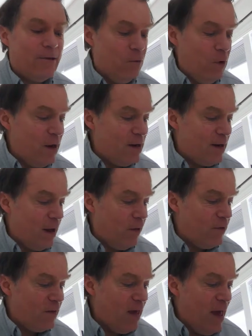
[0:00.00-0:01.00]
And what he
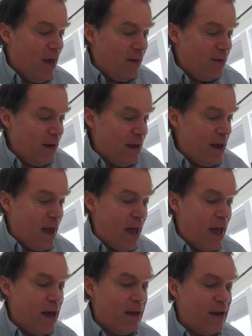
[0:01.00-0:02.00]
tells us is that he
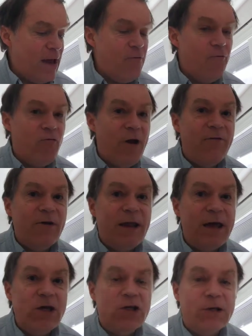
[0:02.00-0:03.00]
had a
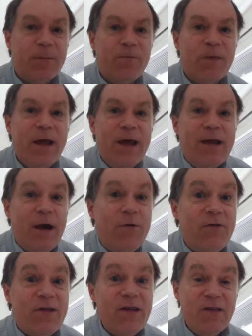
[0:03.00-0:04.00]
revelation. Now,
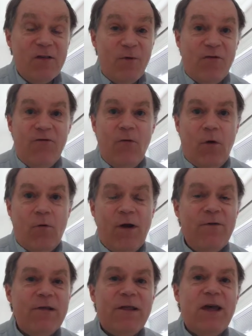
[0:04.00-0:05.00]
we've seen this before.
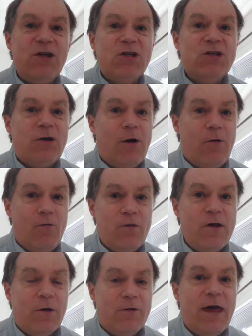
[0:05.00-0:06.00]
Revelations are
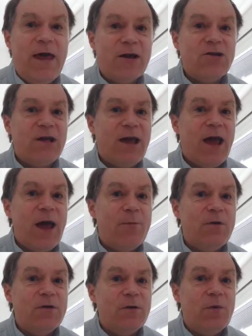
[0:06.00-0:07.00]
real. They actually
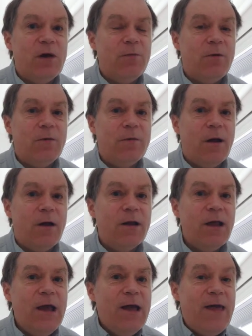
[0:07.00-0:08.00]
happen to people, all
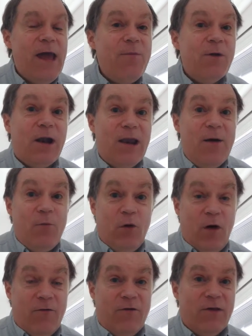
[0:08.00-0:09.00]
right? They happen a lot more
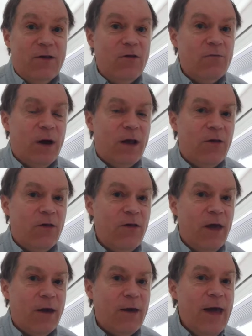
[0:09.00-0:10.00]
often than you might
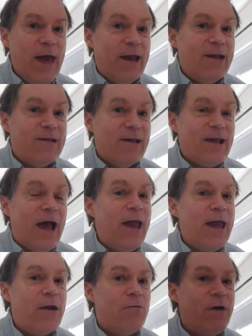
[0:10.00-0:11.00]
think. And he says, I
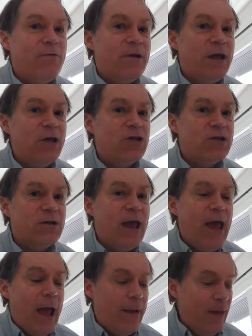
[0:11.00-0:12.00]
had a revelation,
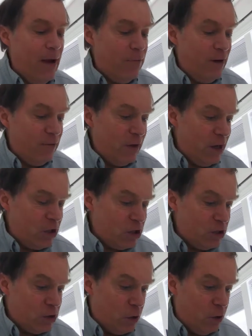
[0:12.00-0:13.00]
and that
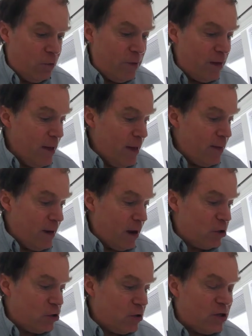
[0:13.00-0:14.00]
revelation told me that
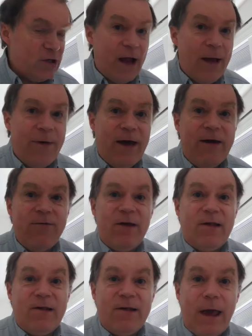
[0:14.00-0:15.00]
I should stop
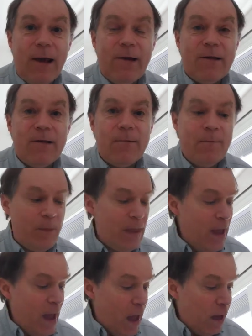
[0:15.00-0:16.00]
having sex,
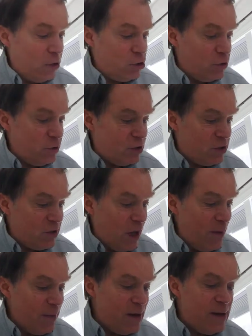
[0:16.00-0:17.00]
I should
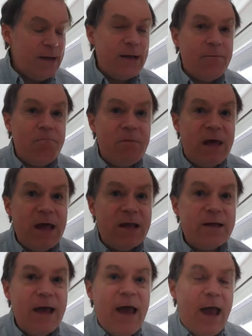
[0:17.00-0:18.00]
stop eating
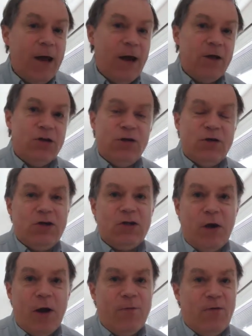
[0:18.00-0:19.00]
meat, and I should
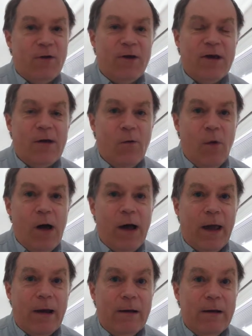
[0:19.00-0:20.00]
stop drinking
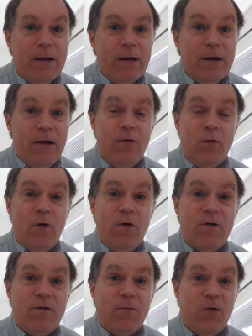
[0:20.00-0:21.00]
wine. In other
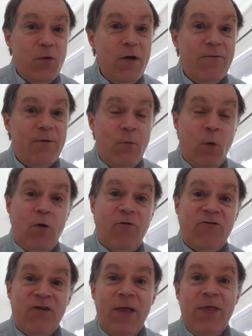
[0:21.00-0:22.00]
words, 3 of the more
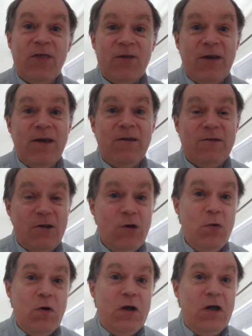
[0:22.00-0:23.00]
fun things
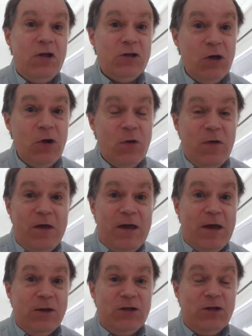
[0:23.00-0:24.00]
you can do in
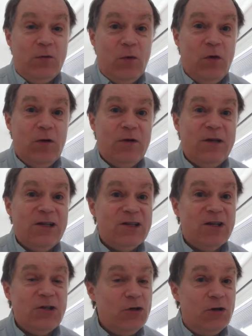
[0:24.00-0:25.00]
the ancient world, he
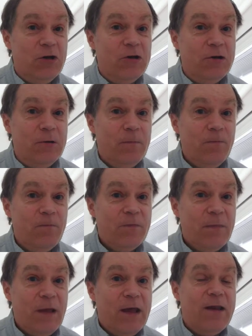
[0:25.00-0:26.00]
says you shouldn't do.
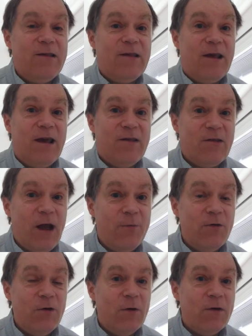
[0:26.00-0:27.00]
And he says, I
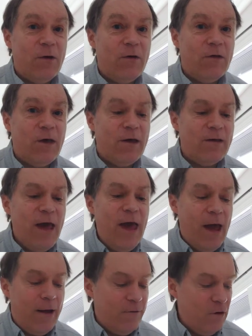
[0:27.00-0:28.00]
stopped doing those things
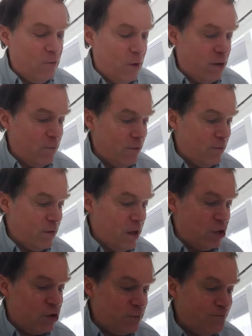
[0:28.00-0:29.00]
after my
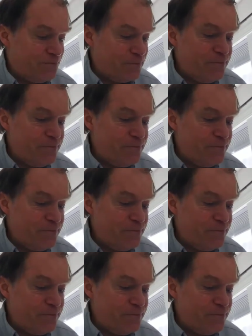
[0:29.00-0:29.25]
revelation.